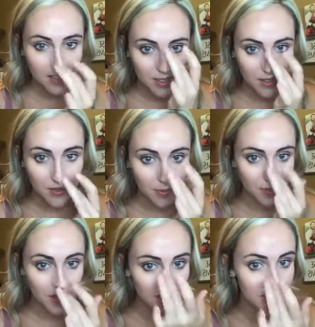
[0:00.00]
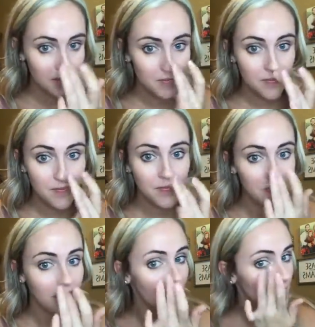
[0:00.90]
to blend,
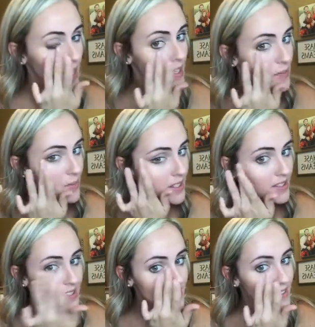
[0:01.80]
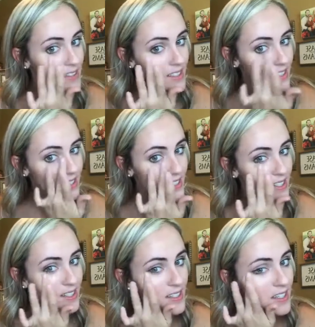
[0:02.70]
because it's
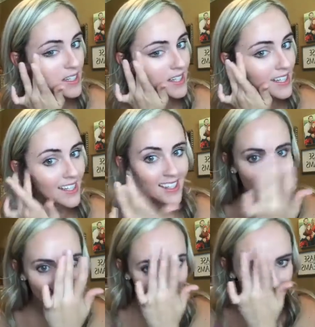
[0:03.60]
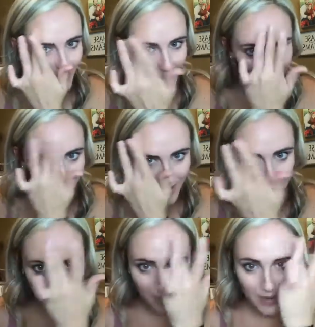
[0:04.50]
easy. We're all
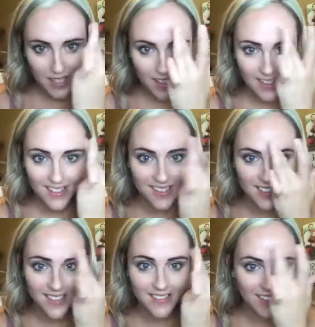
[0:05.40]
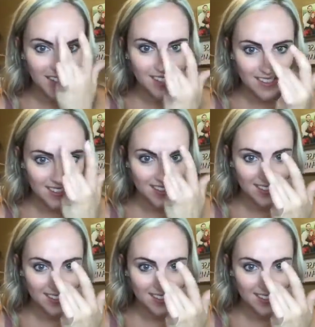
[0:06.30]
about being easy, right?